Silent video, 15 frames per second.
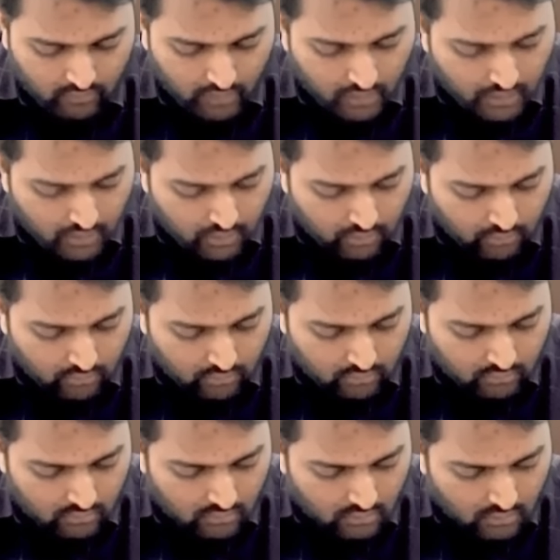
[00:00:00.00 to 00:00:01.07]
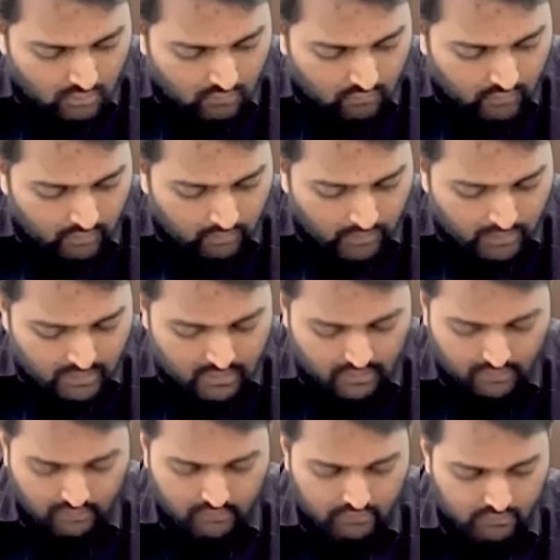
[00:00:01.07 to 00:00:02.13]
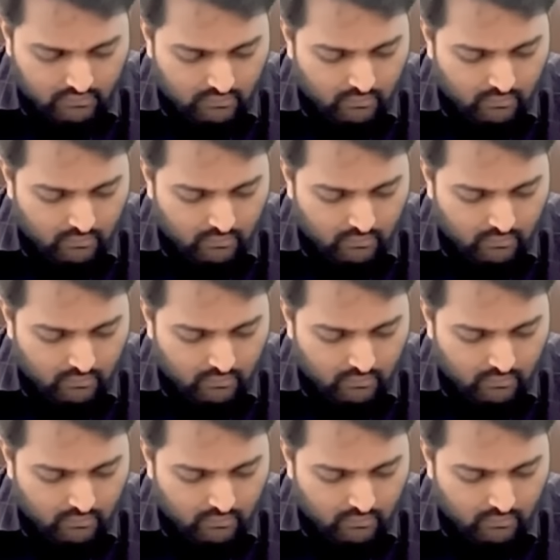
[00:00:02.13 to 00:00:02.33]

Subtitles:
into 1 plus G.